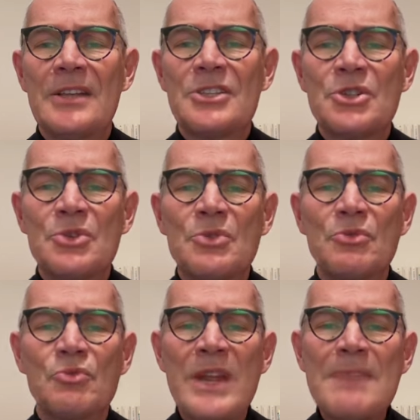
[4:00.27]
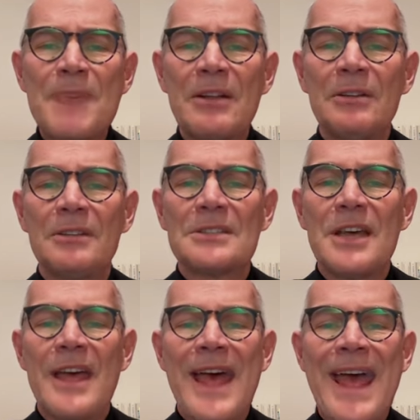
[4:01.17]
to rebuild
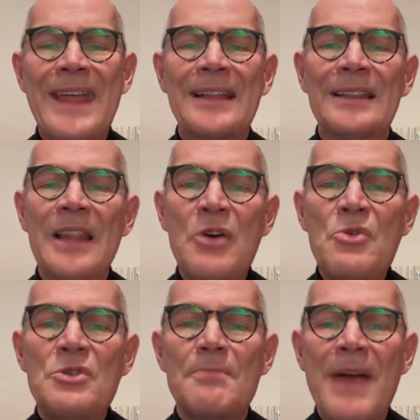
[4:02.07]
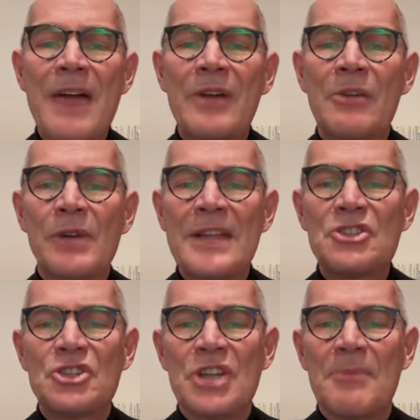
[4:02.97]
a load-bearing
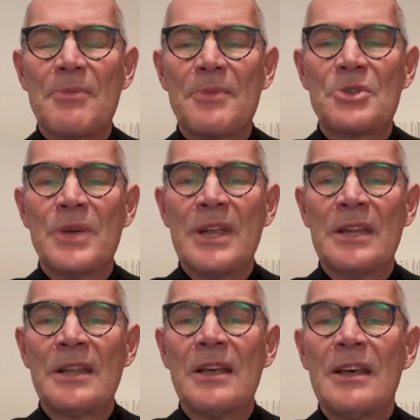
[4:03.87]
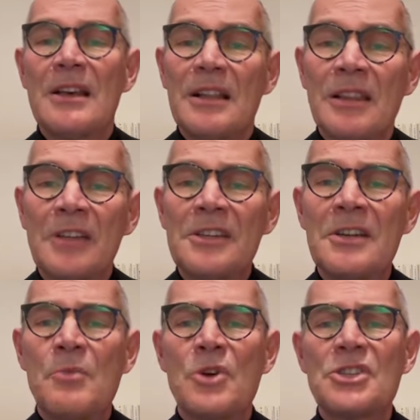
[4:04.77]
relationship between London
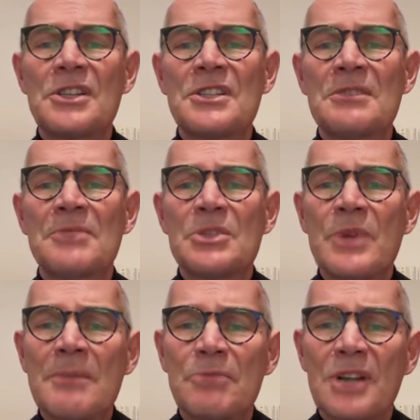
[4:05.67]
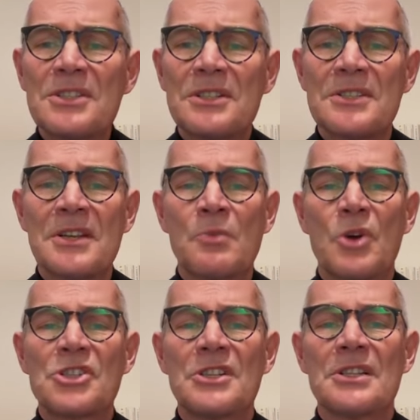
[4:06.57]
and Washington, between Brussels and
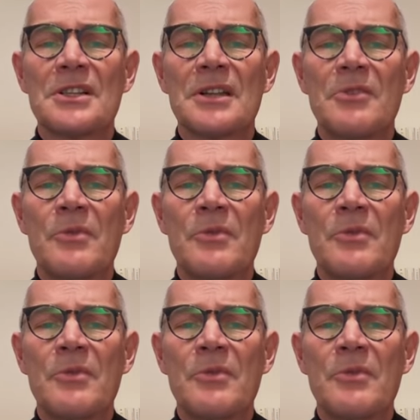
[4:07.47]
Washington.